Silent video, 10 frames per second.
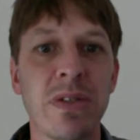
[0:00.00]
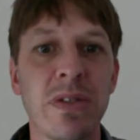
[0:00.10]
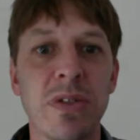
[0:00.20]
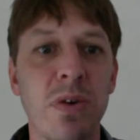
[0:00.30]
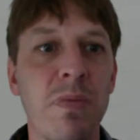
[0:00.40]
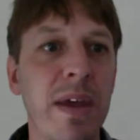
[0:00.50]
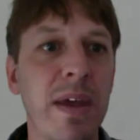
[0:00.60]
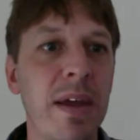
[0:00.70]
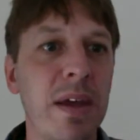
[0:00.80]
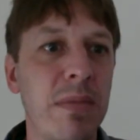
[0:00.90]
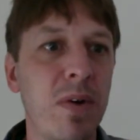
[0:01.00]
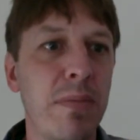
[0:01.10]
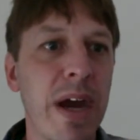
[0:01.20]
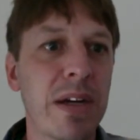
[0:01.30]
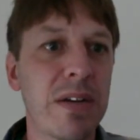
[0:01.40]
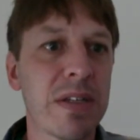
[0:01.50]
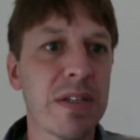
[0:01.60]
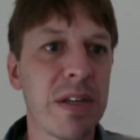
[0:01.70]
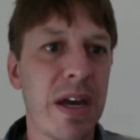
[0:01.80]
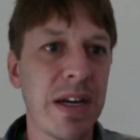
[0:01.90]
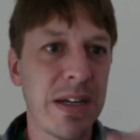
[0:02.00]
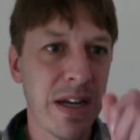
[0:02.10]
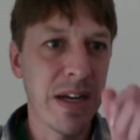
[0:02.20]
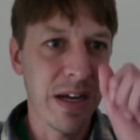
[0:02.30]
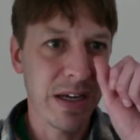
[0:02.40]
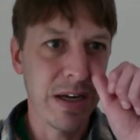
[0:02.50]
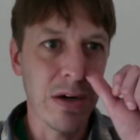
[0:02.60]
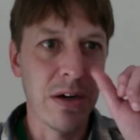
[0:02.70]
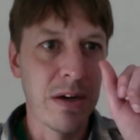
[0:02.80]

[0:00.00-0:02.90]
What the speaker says: So we'll go back to the slide deck here.